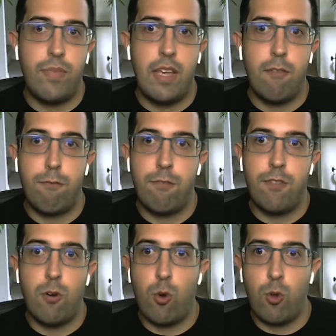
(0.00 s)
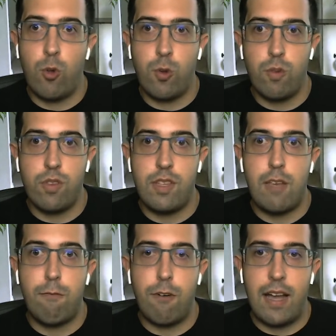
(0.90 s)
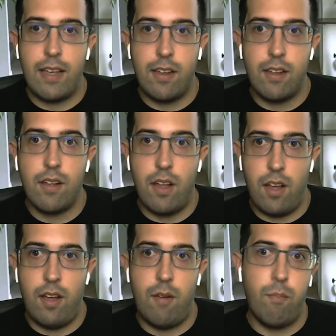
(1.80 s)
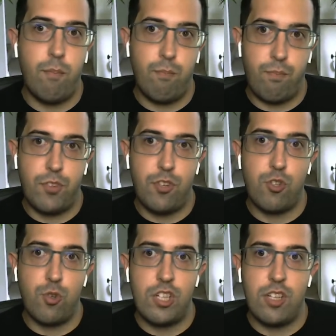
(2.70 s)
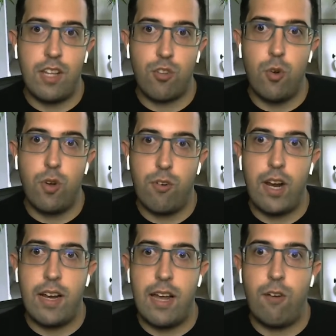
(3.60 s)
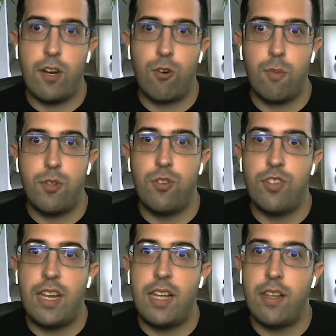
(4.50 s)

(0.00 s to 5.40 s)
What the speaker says: If the whole DeFi situation that's going right now in crypto is any